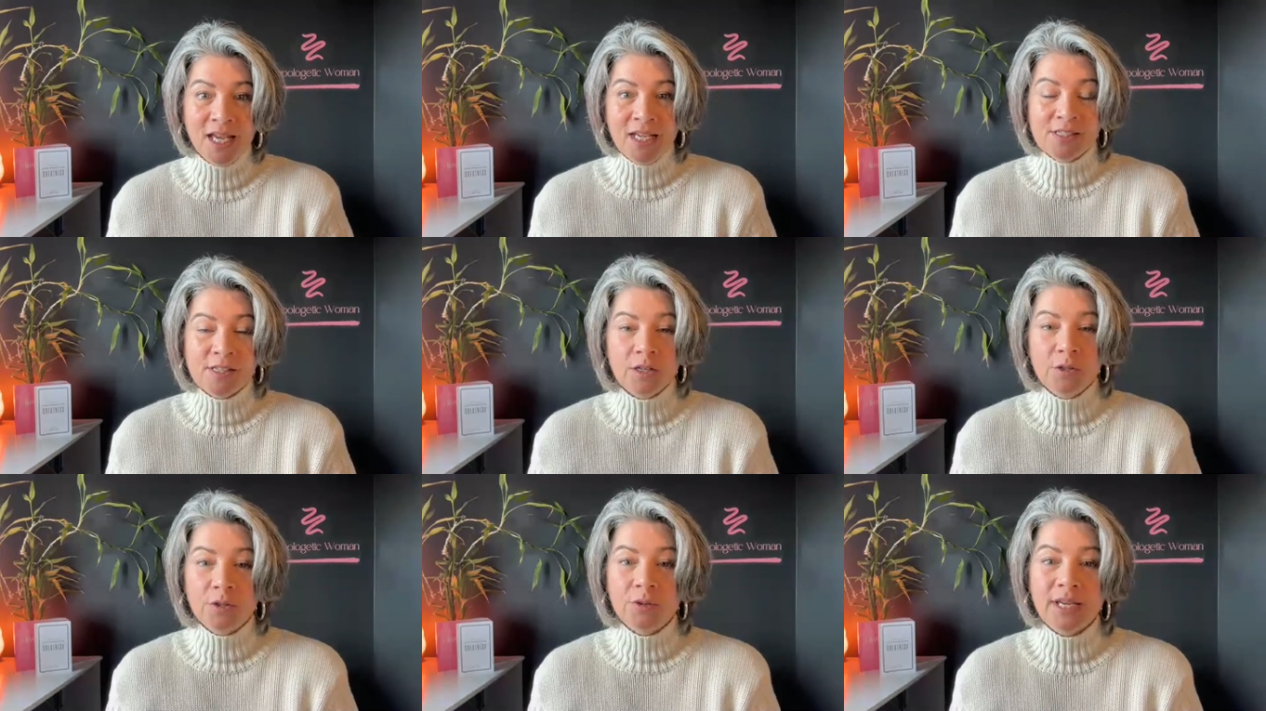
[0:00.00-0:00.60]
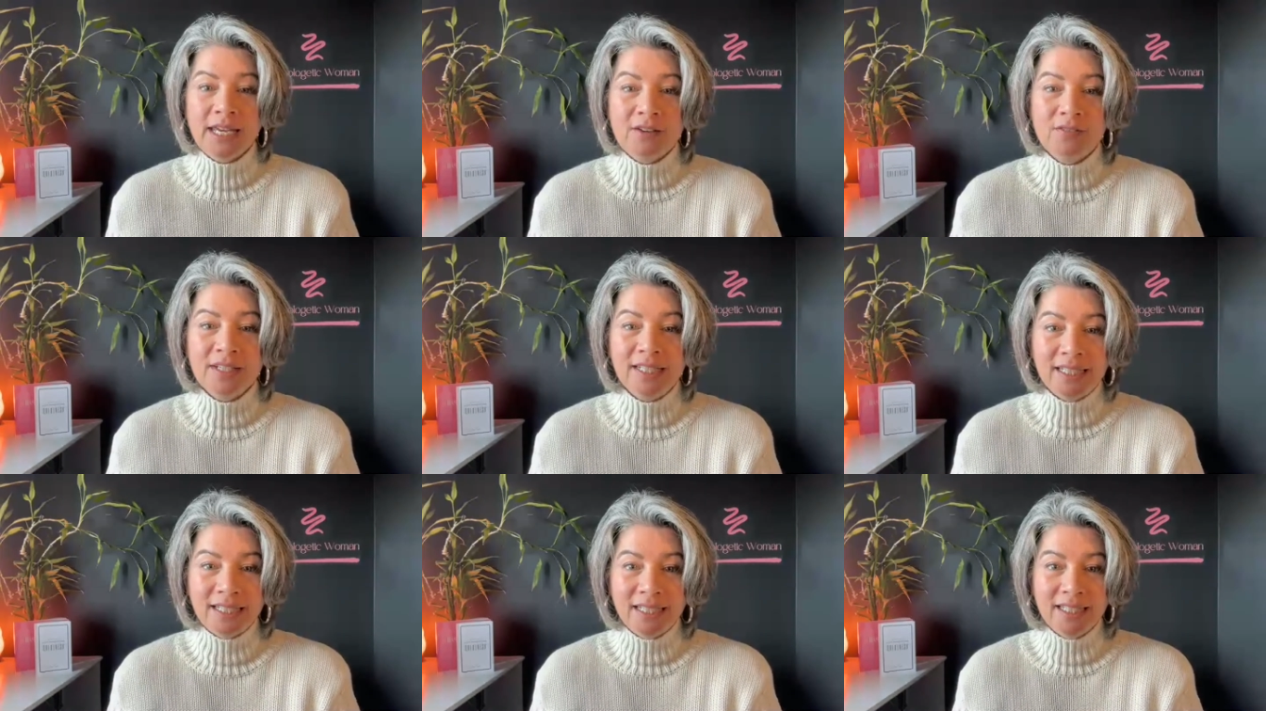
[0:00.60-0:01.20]
So
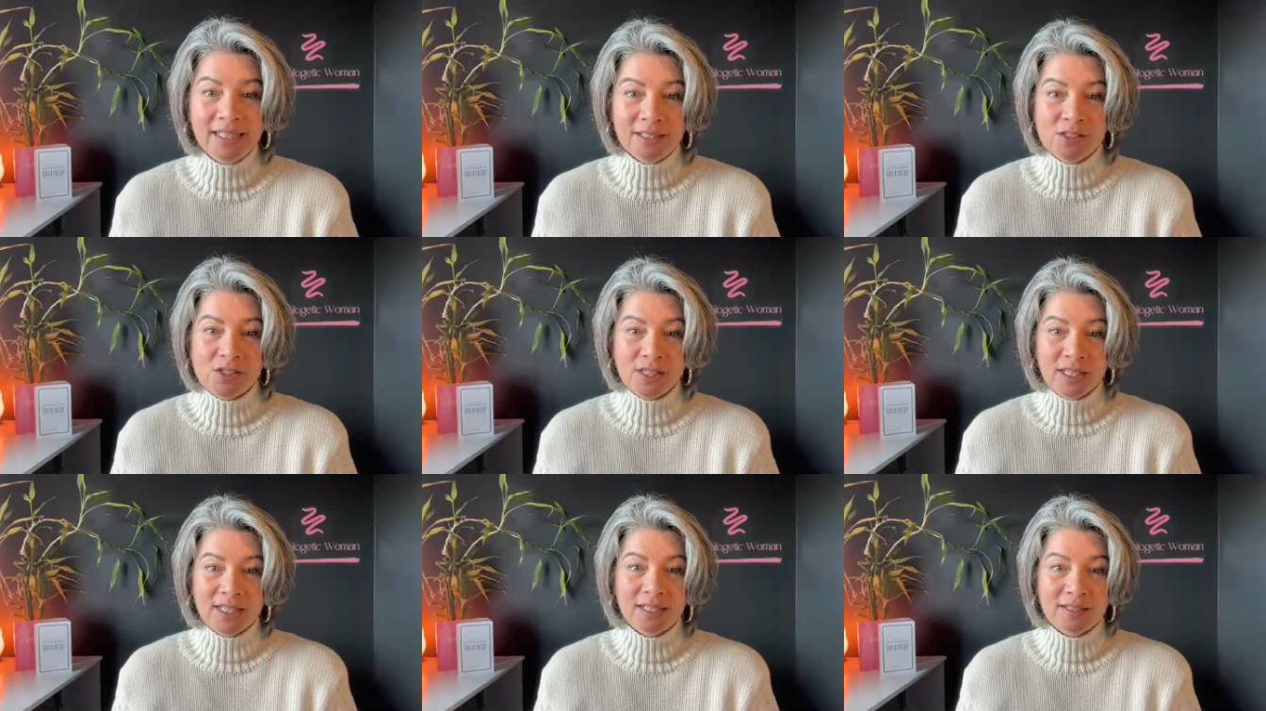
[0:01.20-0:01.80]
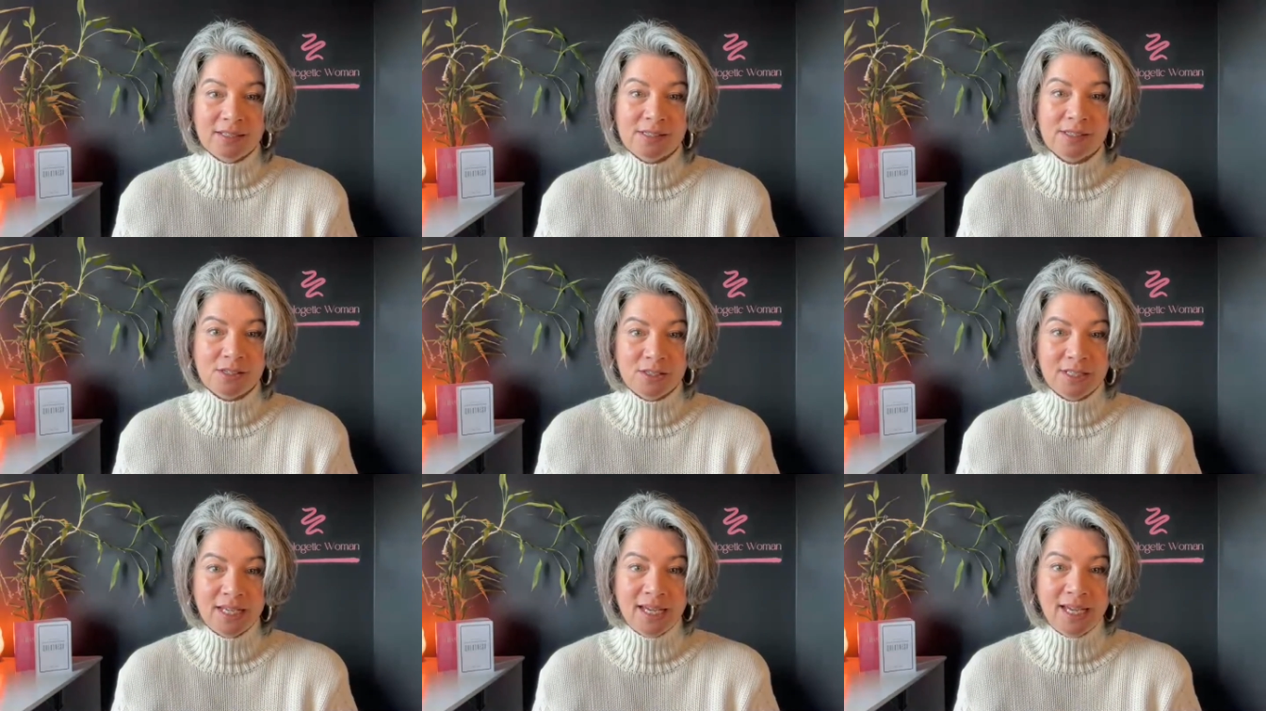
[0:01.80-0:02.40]
whoever needed to hear this
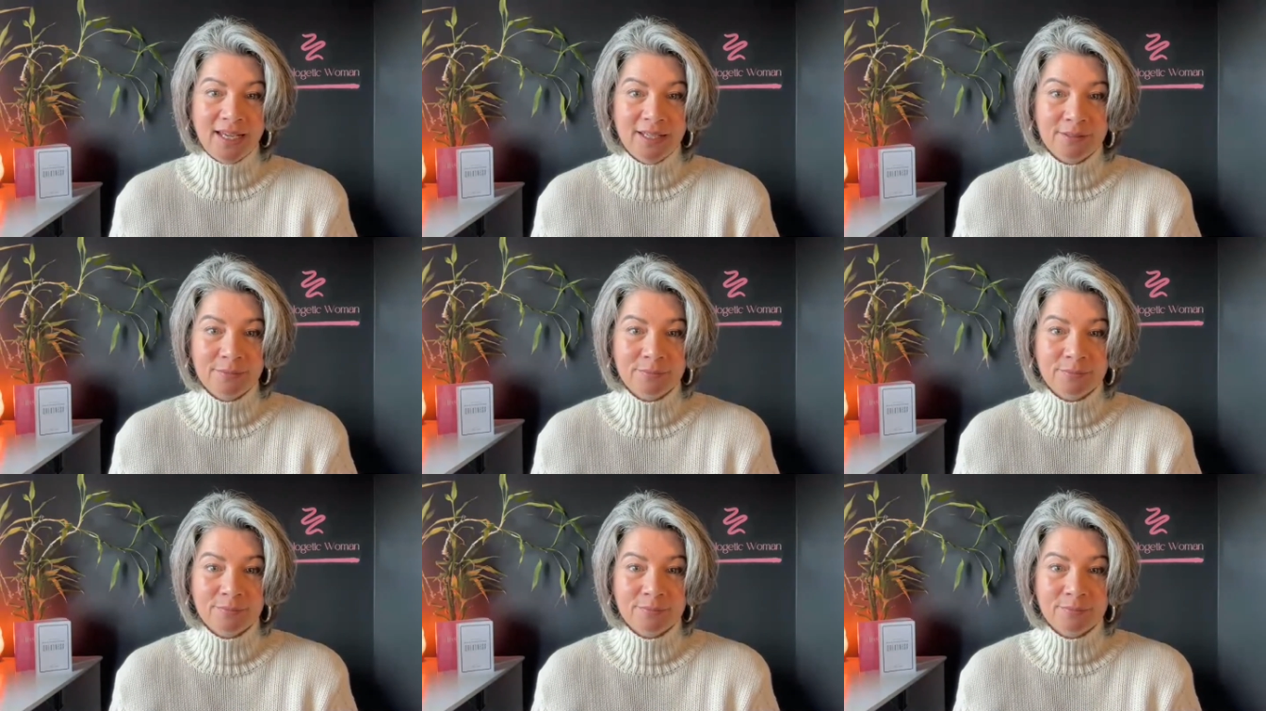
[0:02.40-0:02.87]
today,